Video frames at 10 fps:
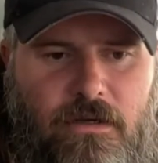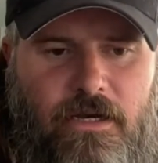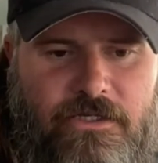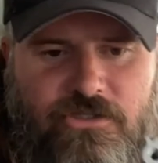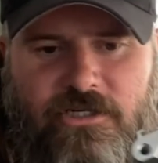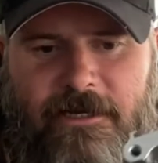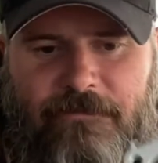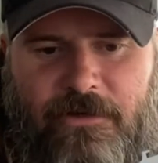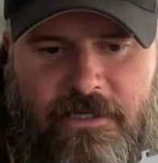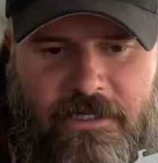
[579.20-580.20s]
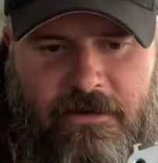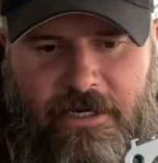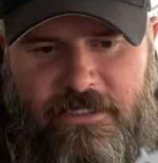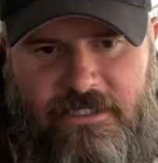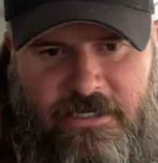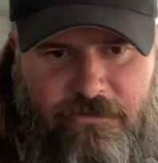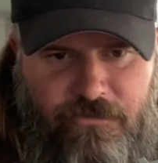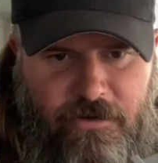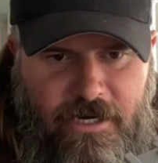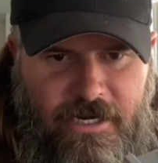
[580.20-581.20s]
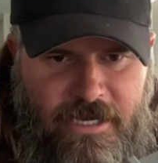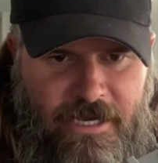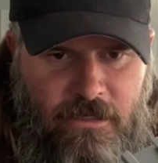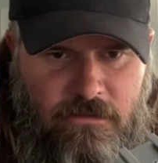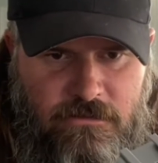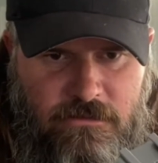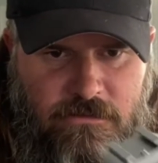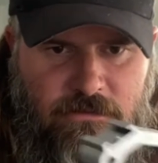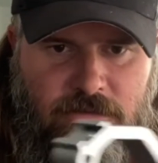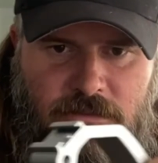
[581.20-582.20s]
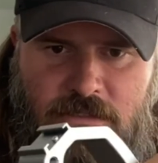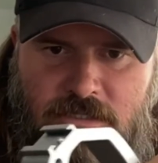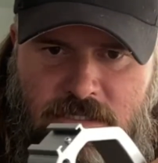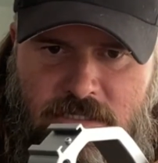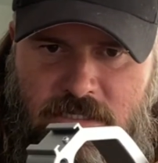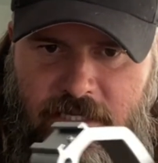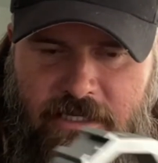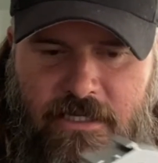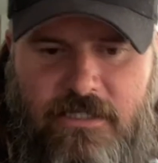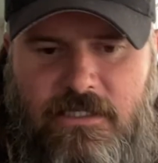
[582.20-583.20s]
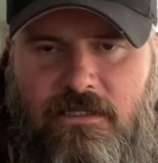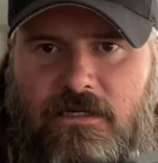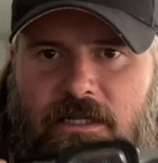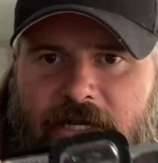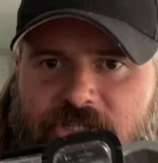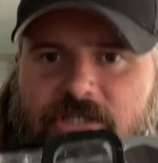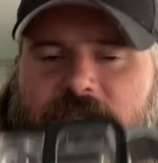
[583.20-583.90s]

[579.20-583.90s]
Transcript: I just tried to put it in there. I can tell you right now, it doesn't look like she's